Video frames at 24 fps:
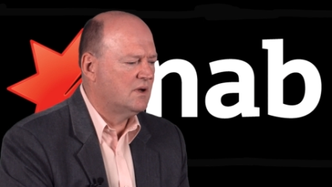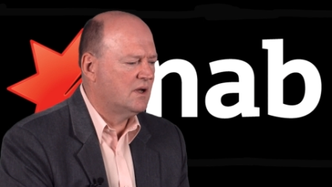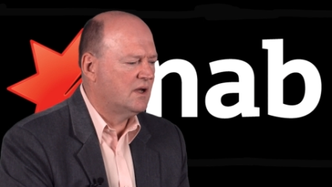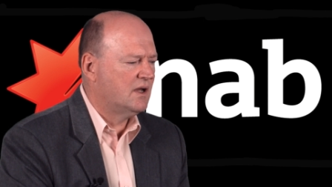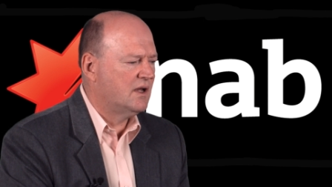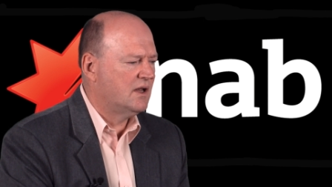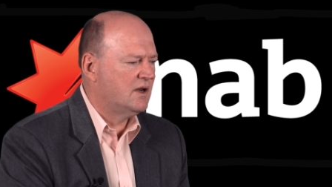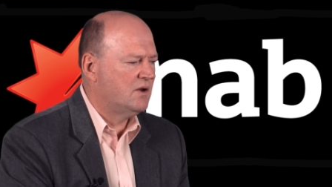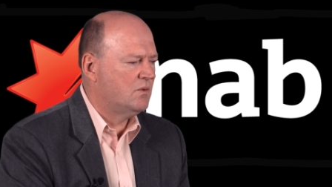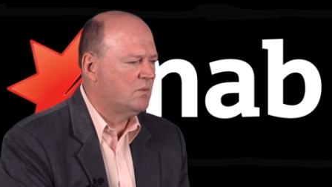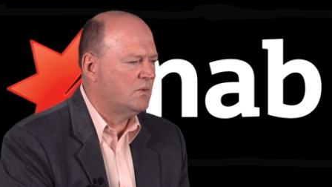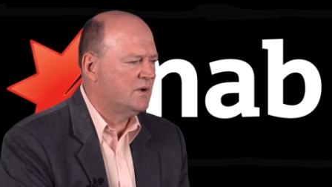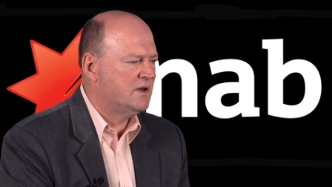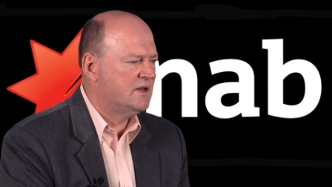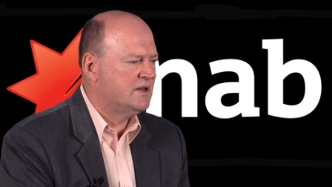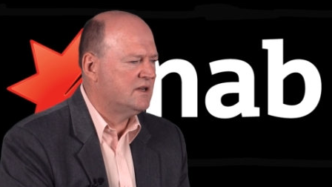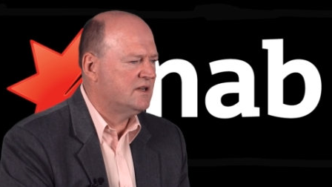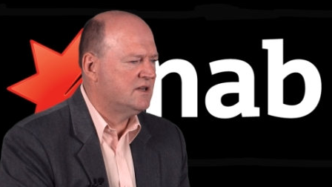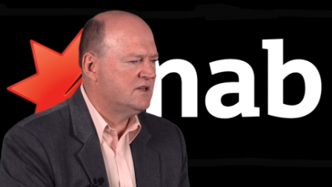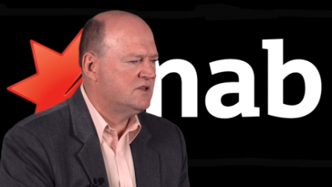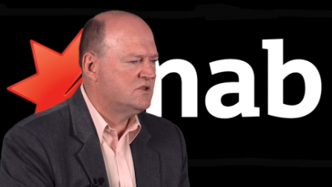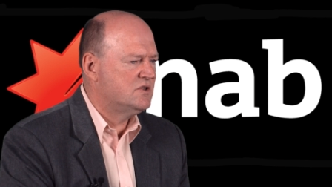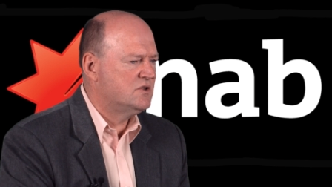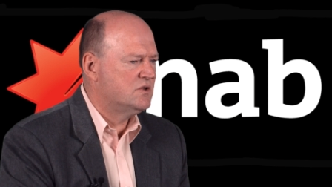And we
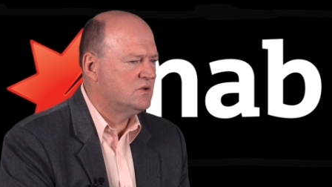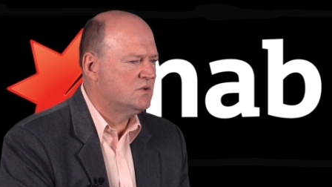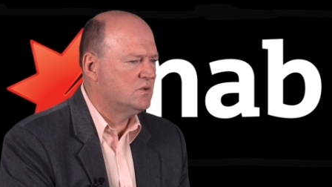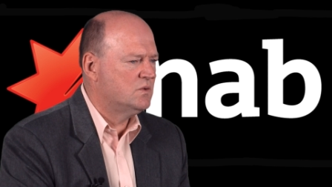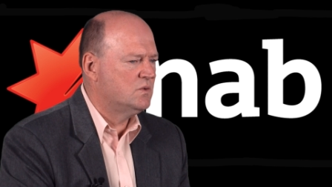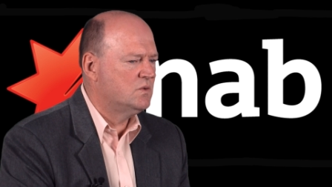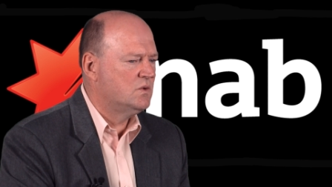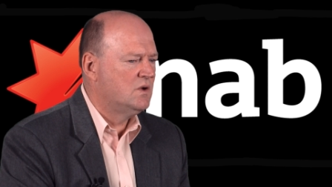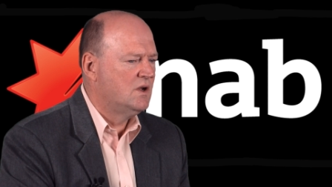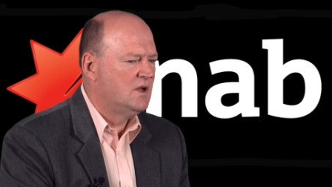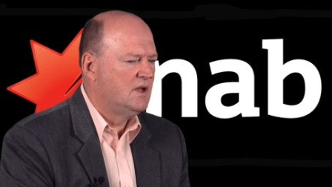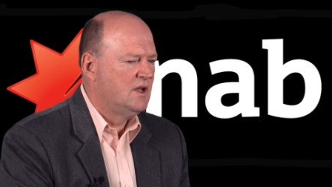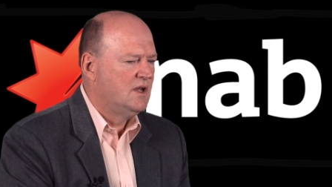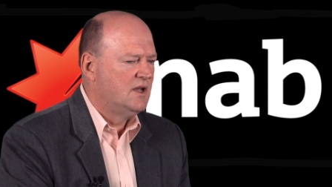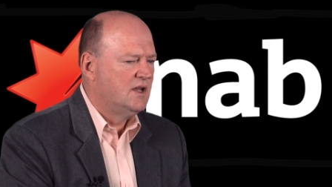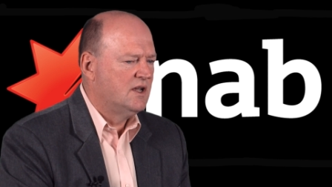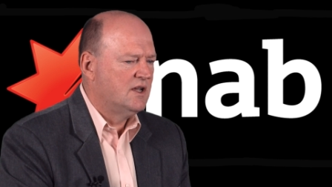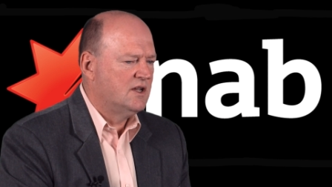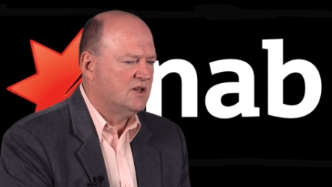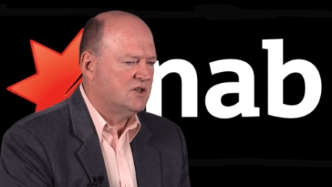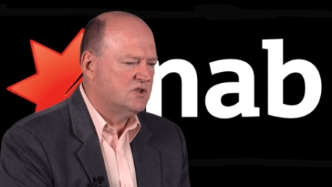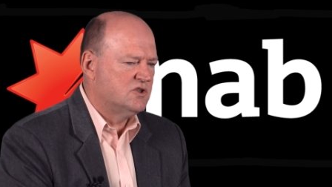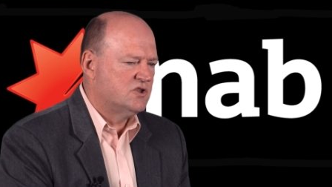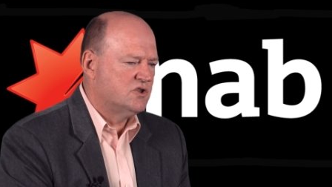need to
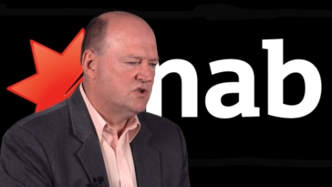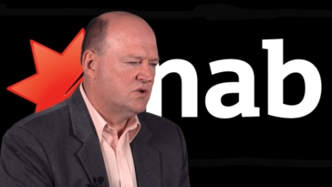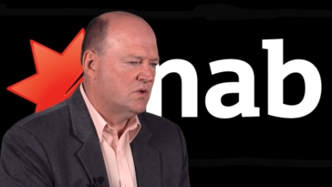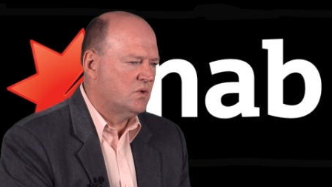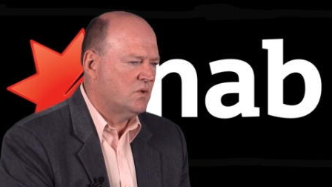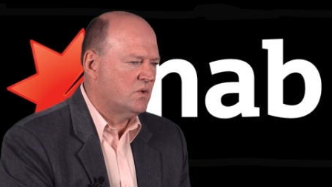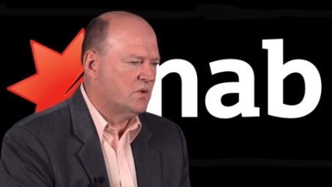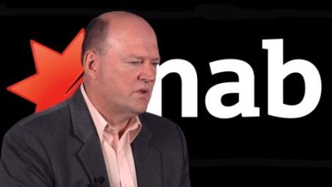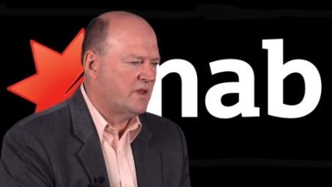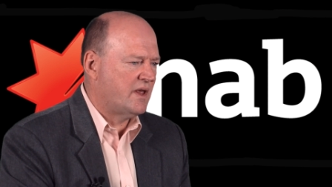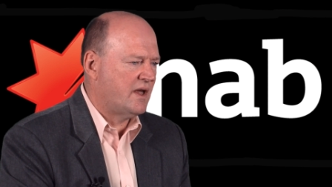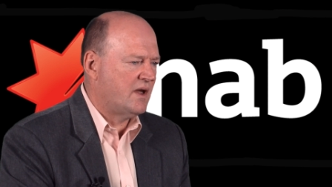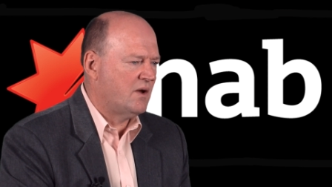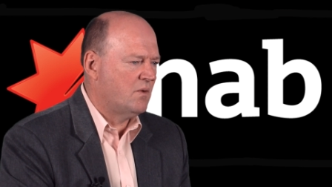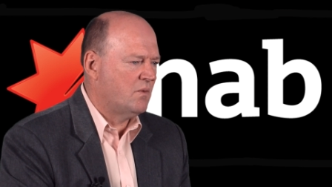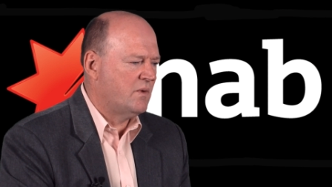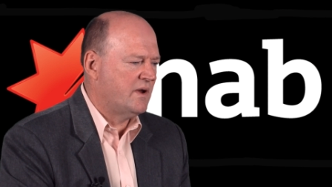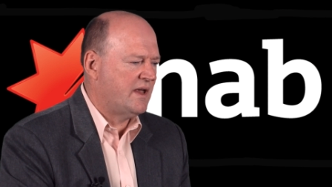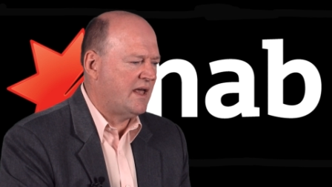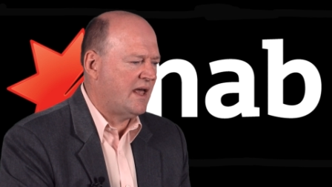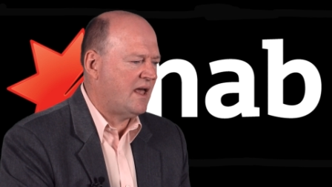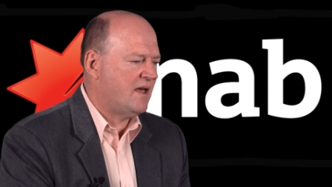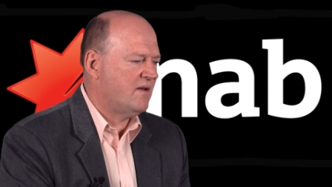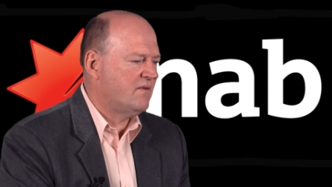ensure that
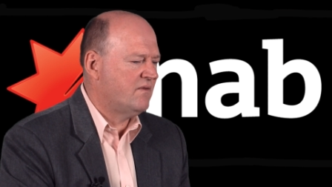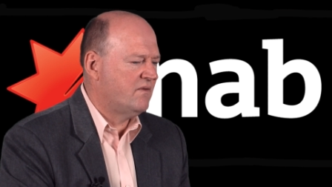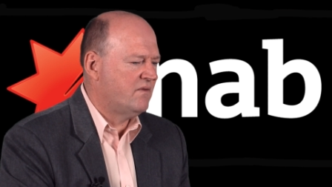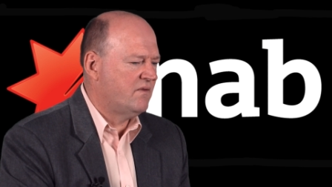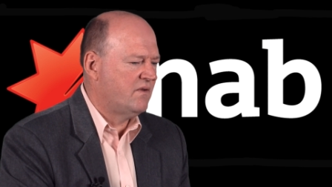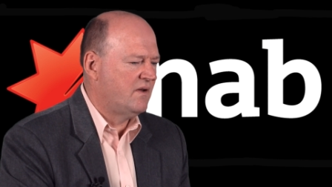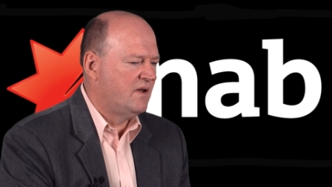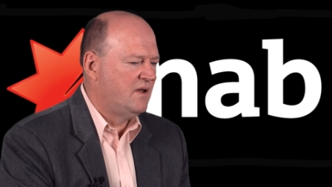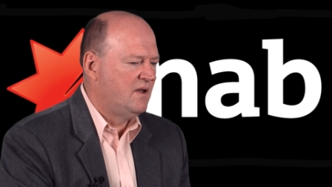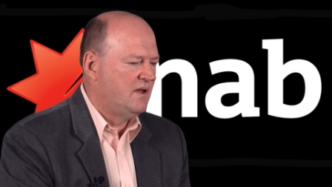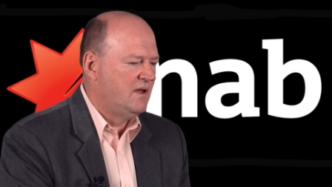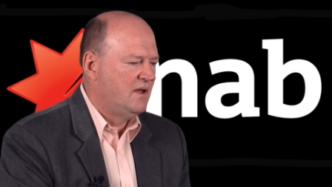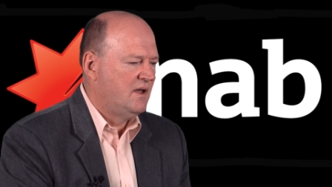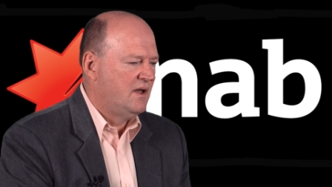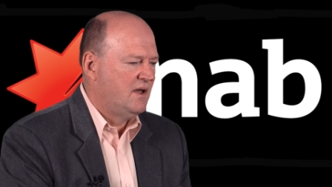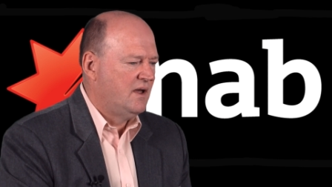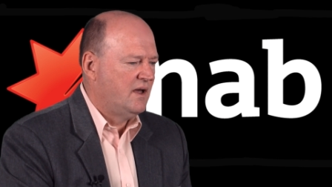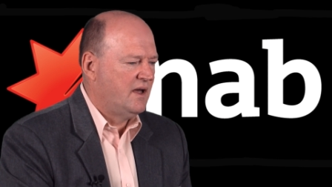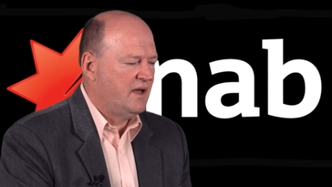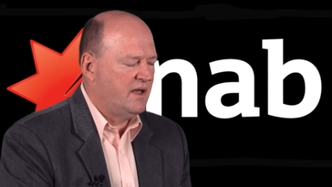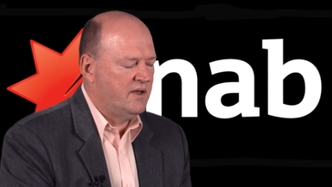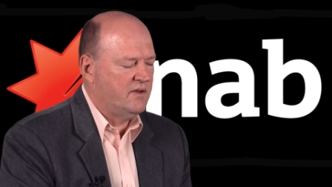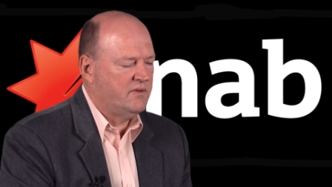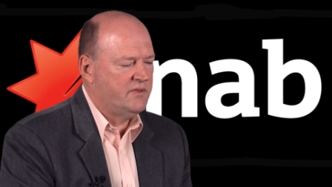we have
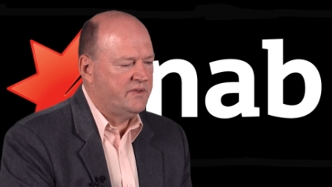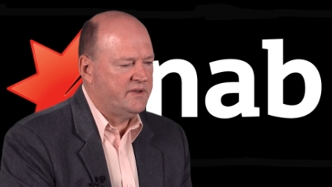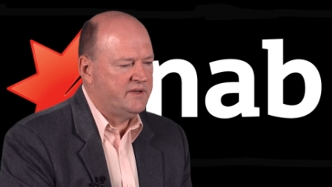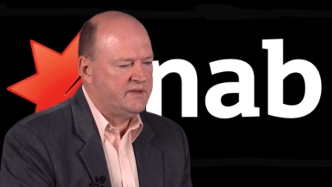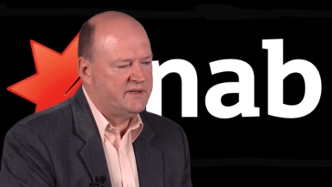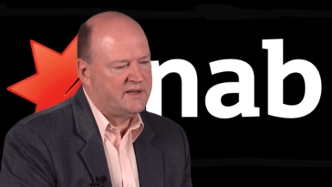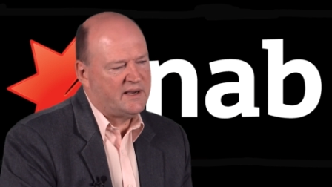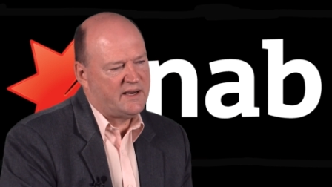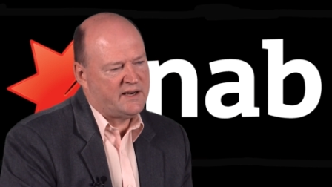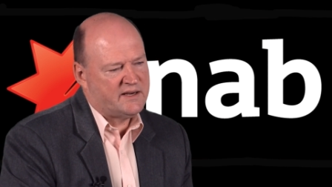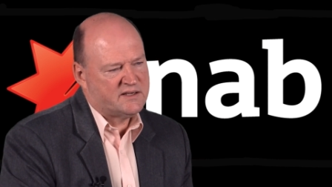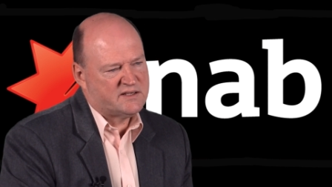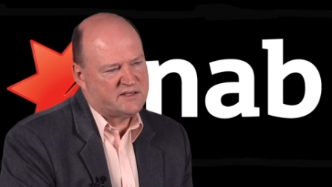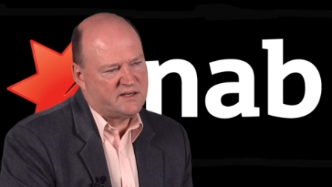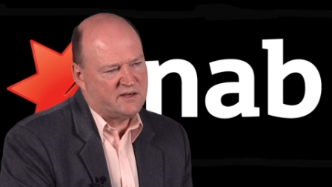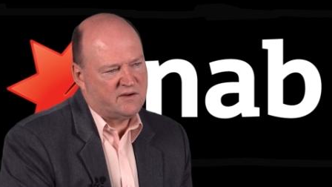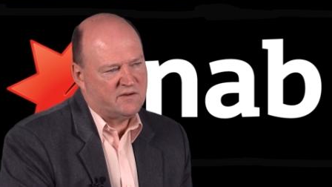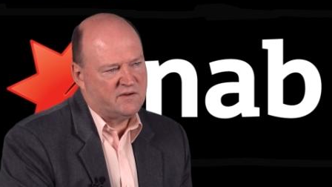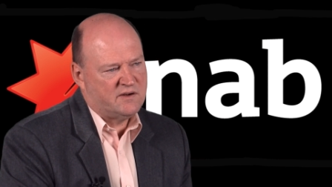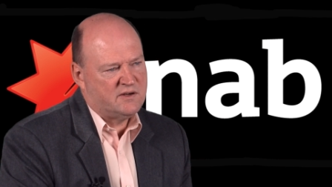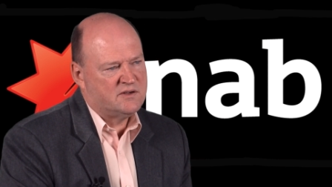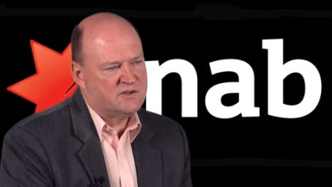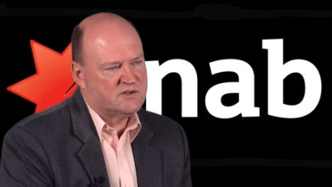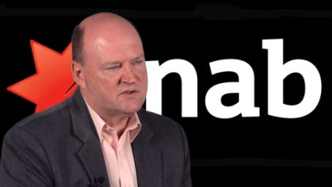a healthy data
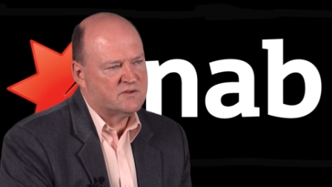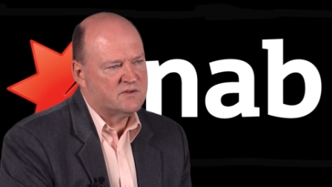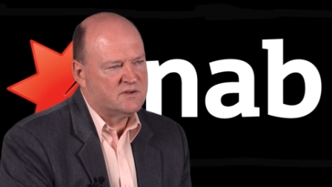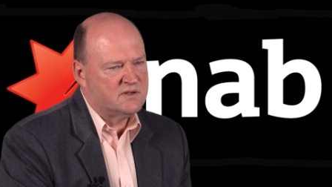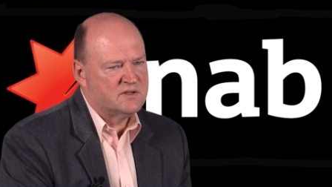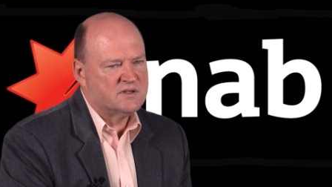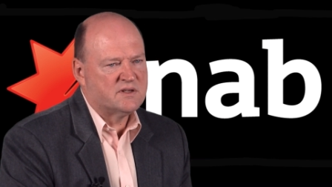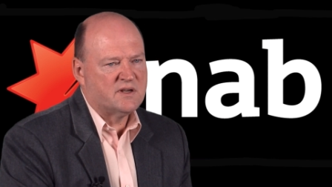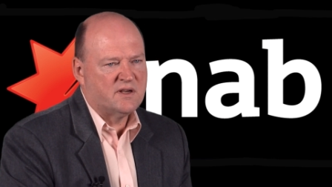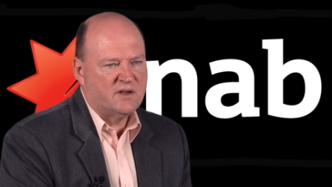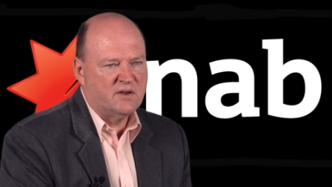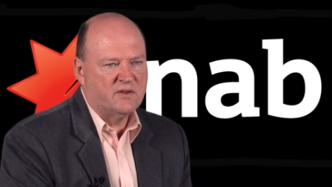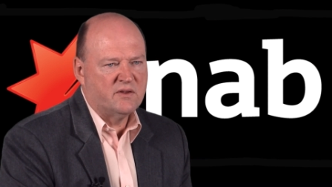center industry as a